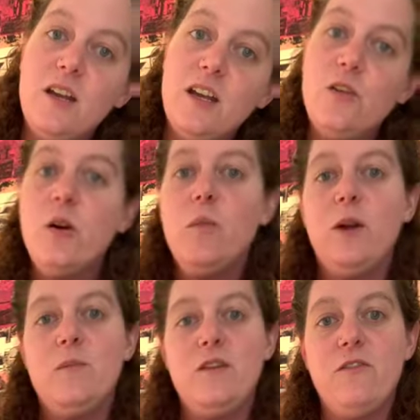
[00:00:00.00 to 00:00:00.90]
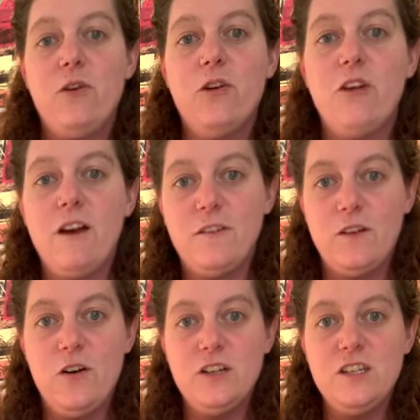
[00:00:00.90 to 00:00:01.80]
incorporate my photographs
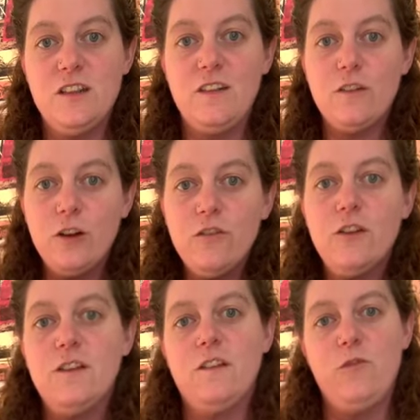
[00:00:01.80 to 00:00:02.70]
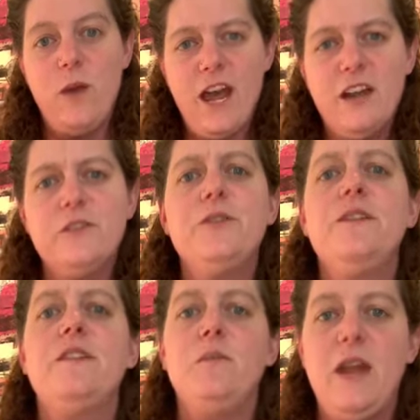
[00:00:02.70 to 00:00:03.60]
onto the surface of
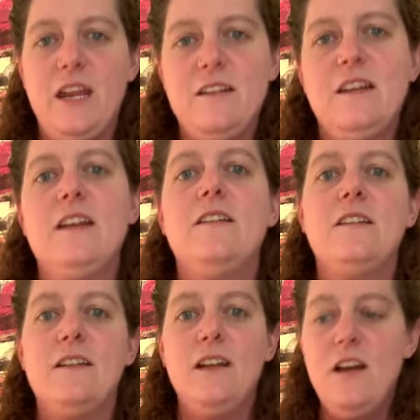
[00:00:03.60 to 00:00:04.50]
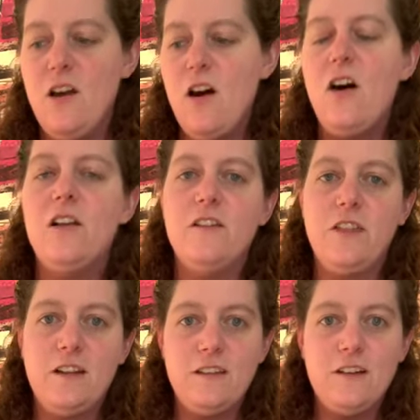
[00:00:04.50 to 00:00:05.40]
panels and paintings and all of
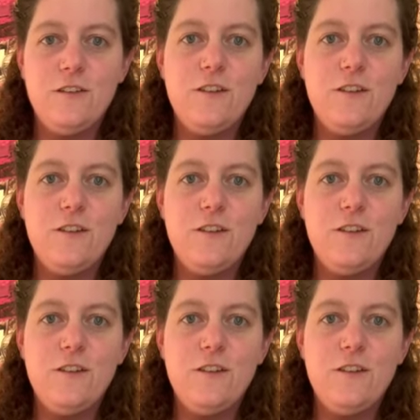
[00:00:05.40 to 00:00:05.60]
that stuff.